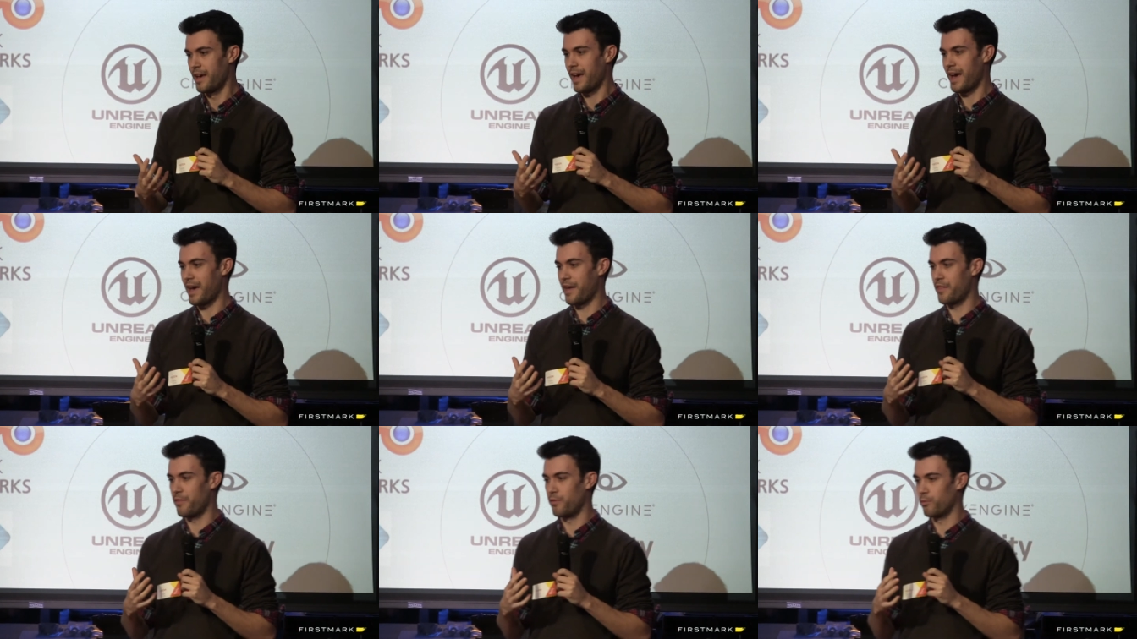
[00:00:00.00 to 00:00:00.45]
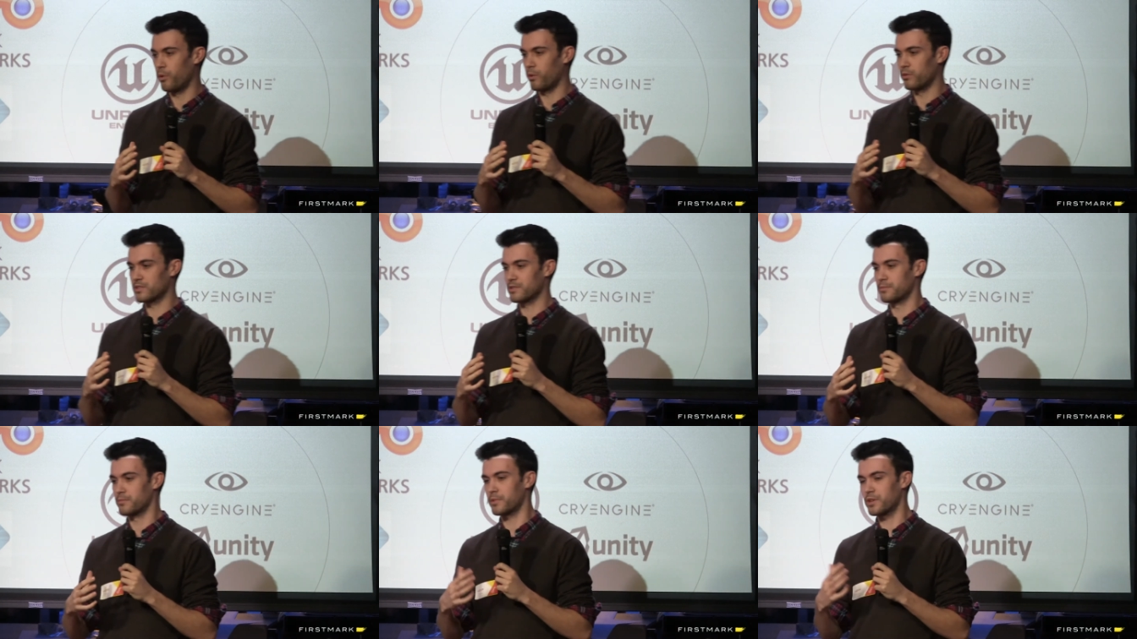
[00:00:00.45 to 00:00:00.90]
And what
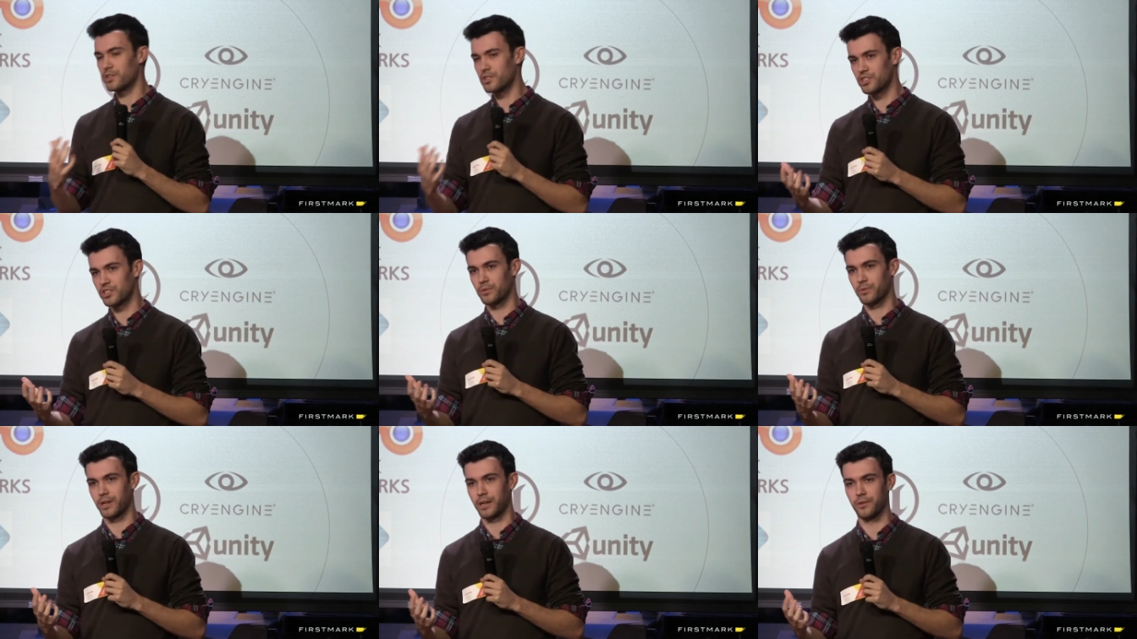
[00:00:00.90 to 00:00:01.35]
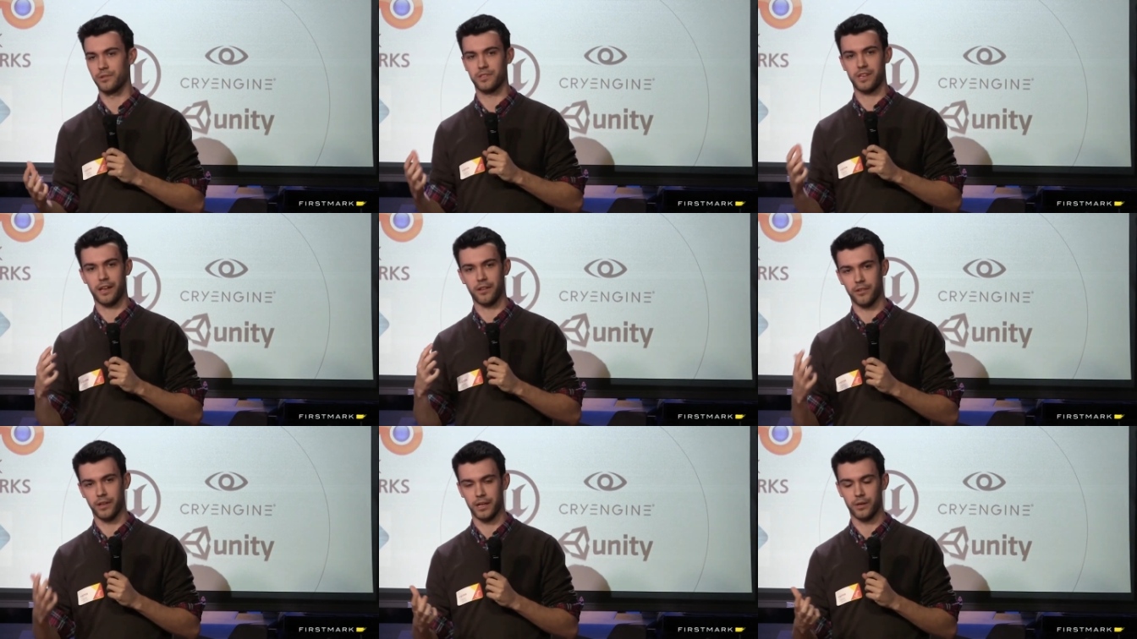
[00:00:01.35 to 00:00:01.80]
was emerging when I
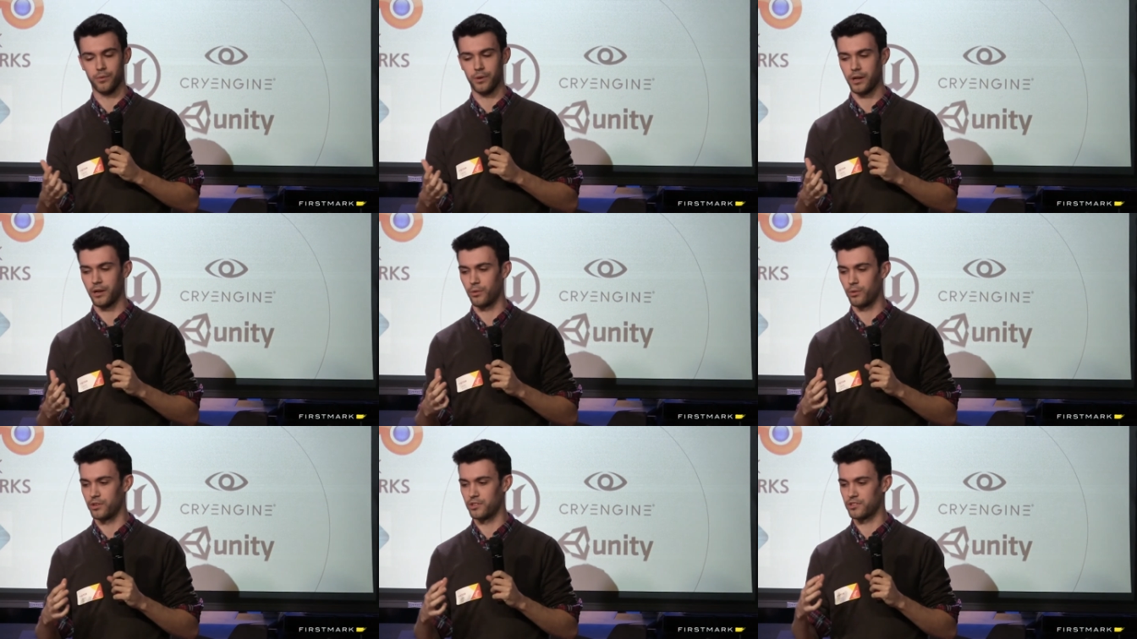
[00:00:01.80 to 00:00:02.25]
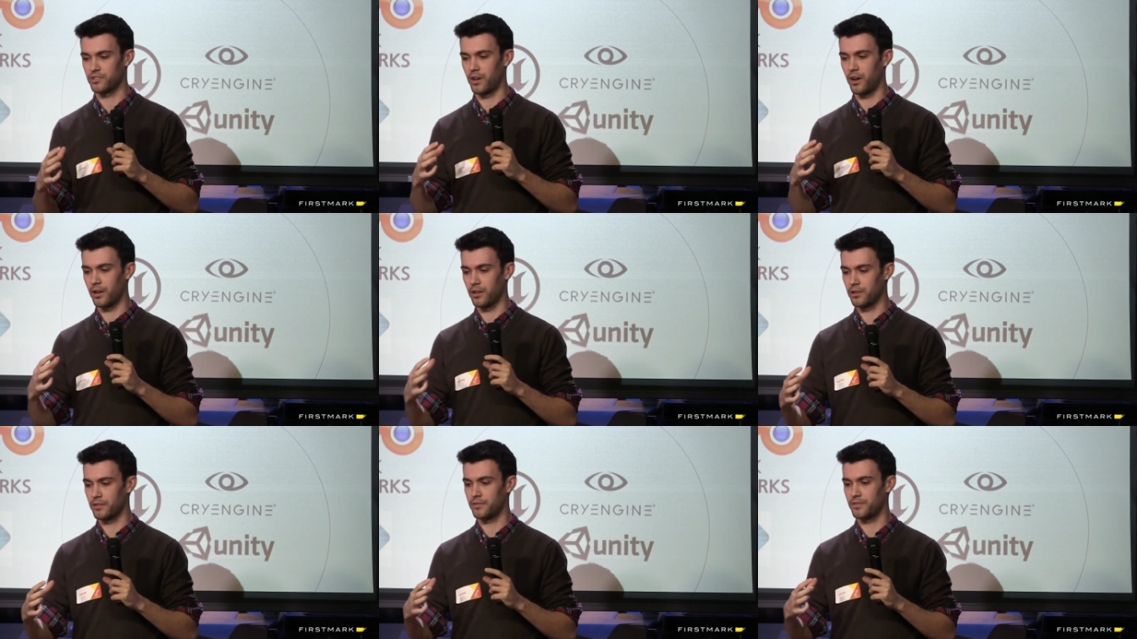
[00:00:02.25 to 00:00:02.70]
was at Lightwell was
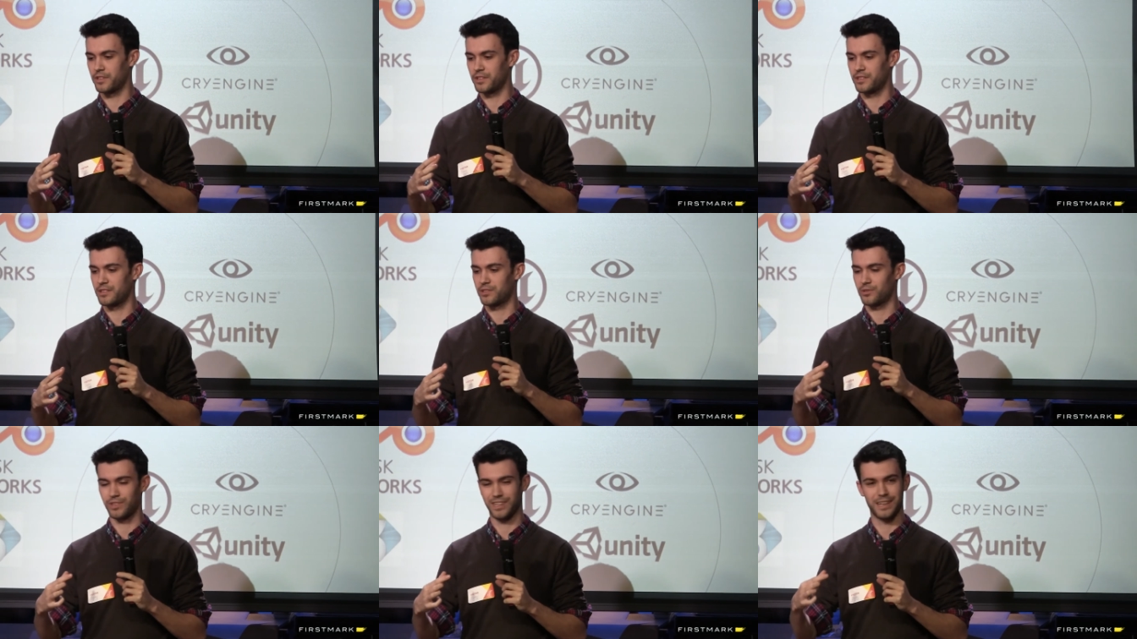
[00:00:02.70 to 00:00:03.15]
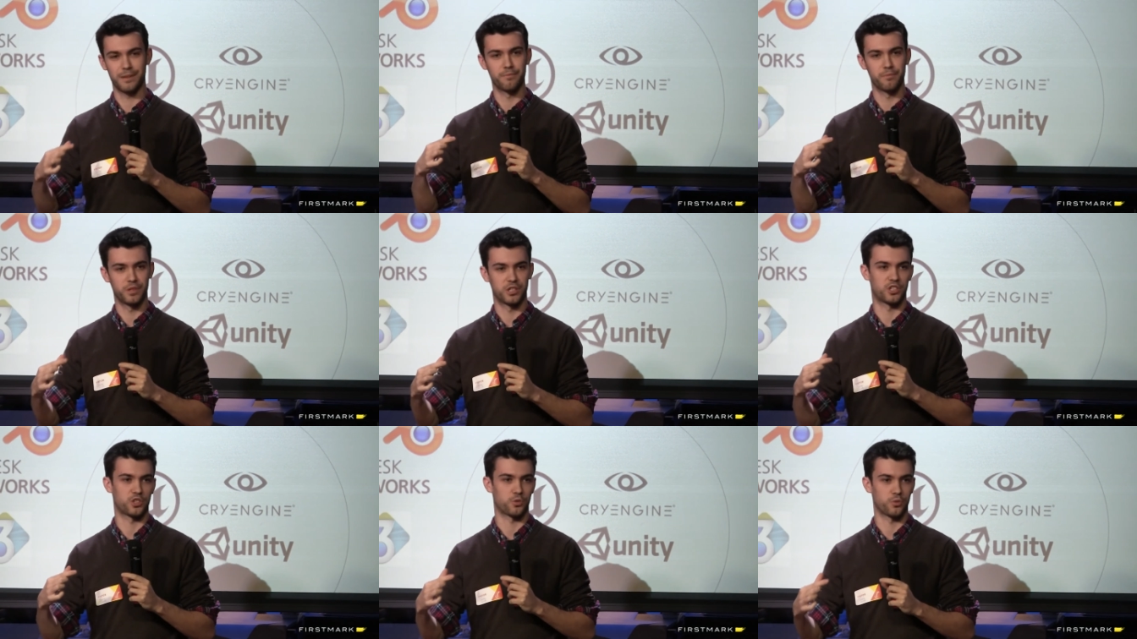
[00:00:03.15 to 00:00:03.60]
all of these sort of
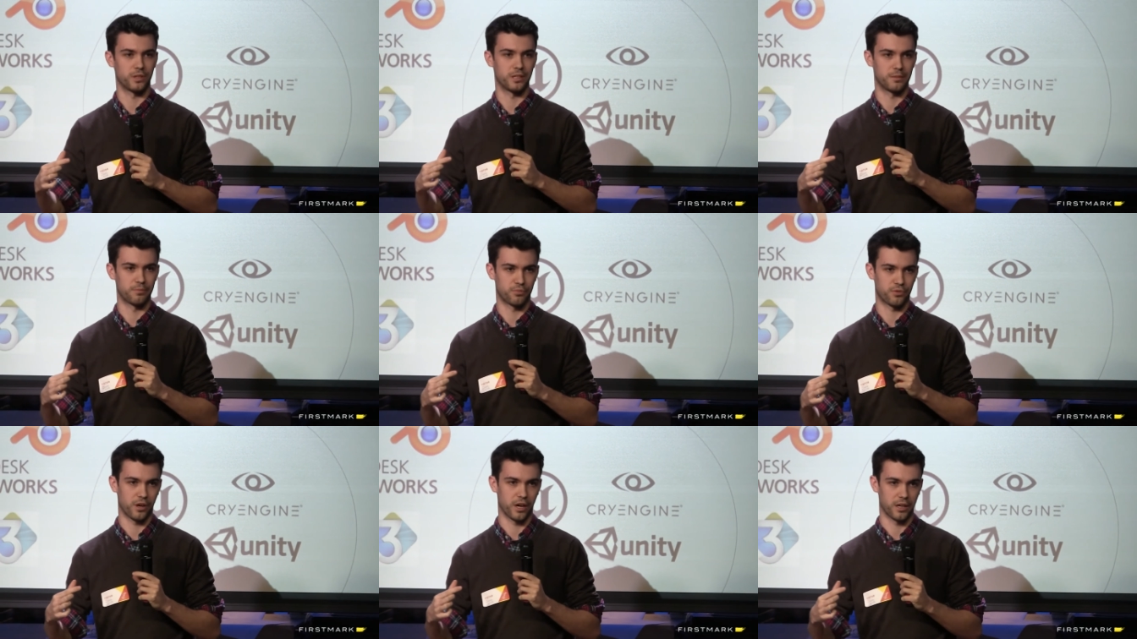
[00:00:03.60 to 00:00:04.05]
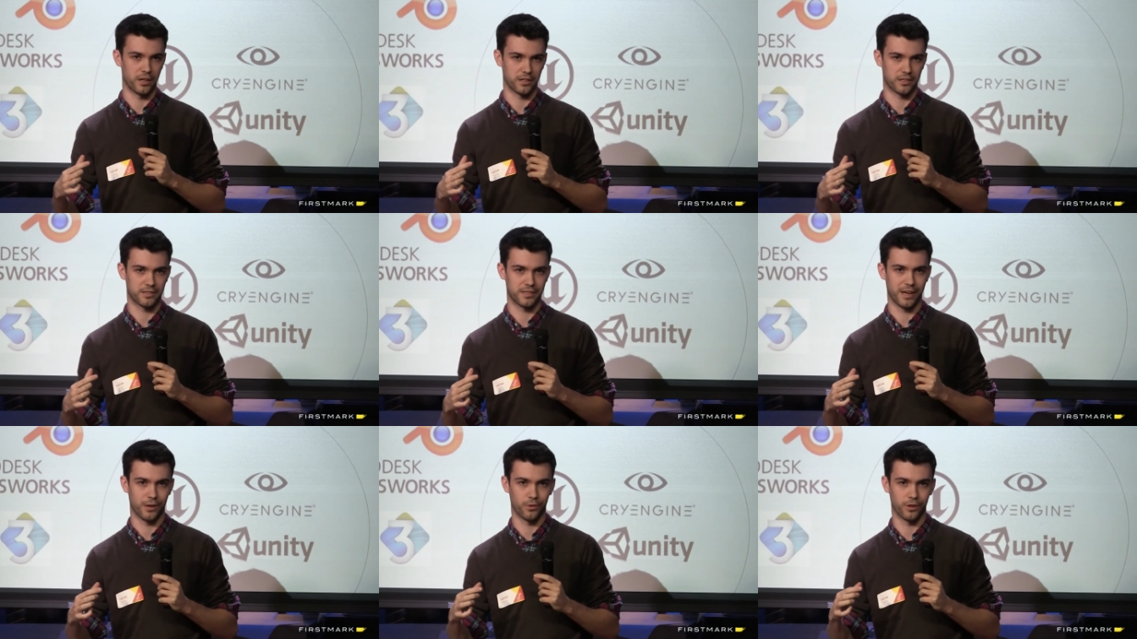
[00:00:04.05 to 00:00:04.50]
in-between
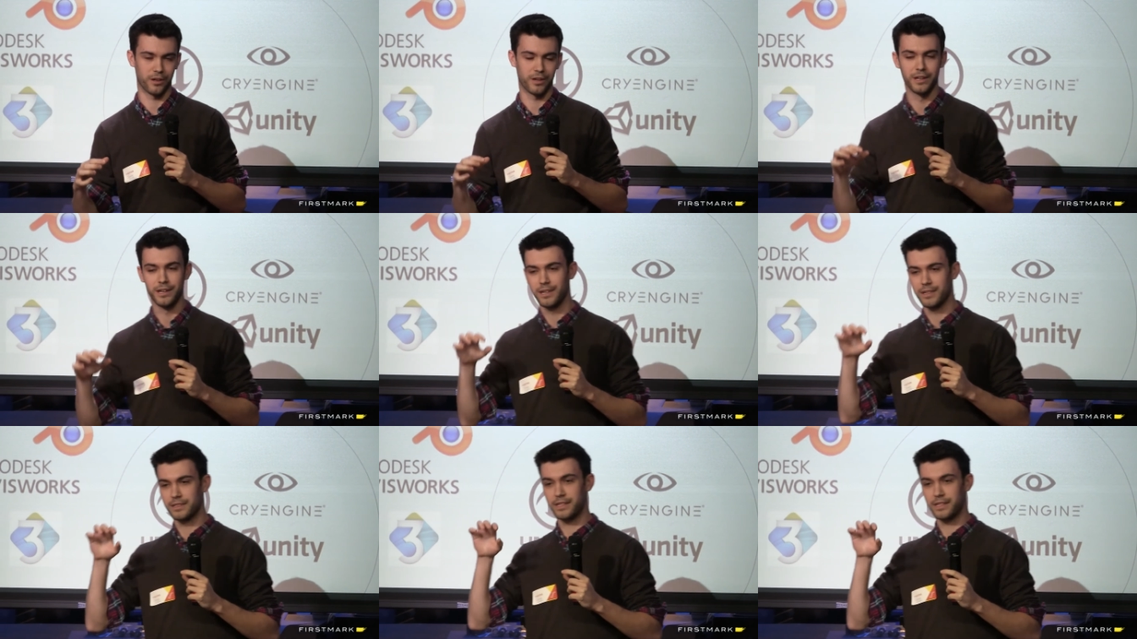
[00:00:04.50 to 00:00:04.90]
products that were